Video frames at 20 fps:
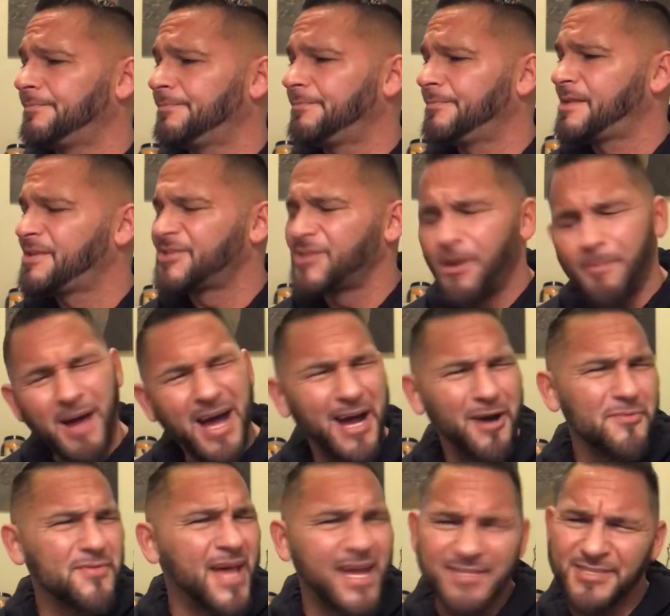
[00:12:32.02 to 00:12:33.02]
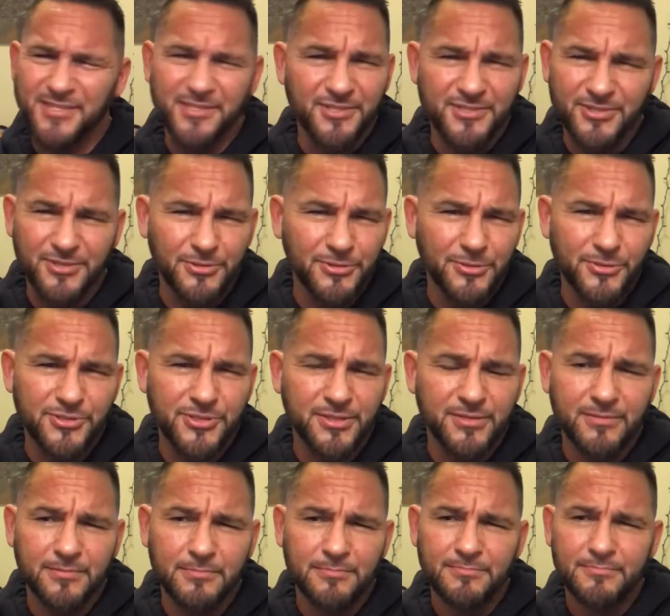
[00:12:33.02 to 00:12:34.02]
somehow that's the solution.
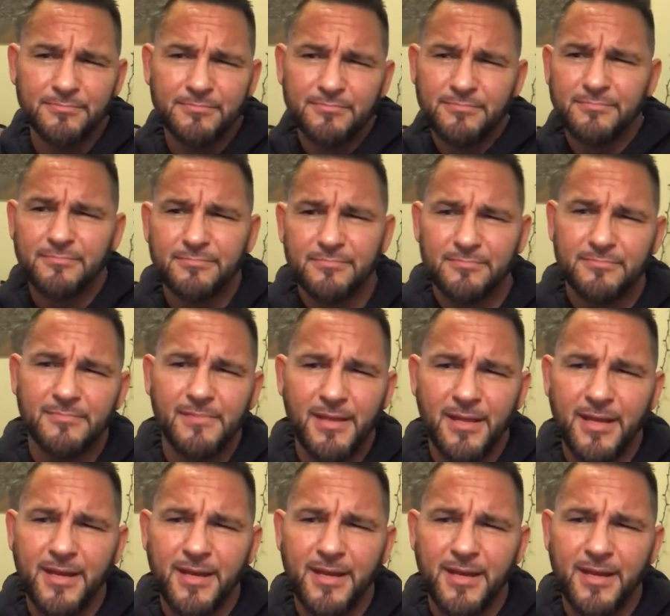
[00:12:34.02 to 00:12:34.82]
And